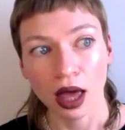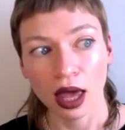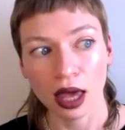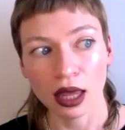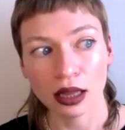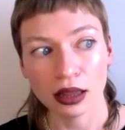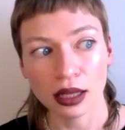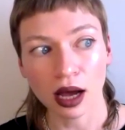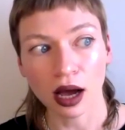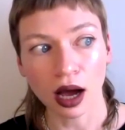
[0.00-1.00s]
And
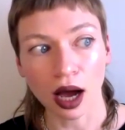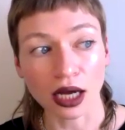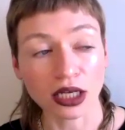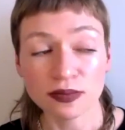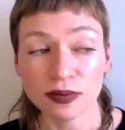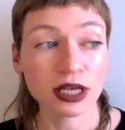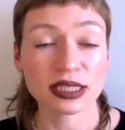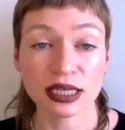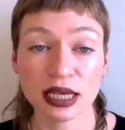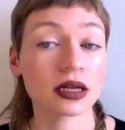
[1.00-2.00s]
I just think
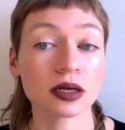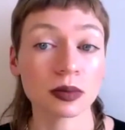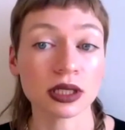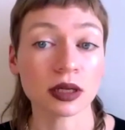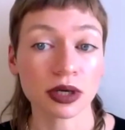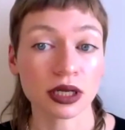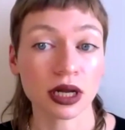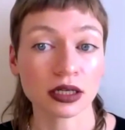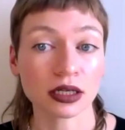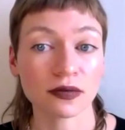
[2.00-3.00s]
it's a little bit
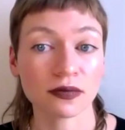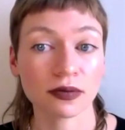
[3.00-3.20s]
unproductive.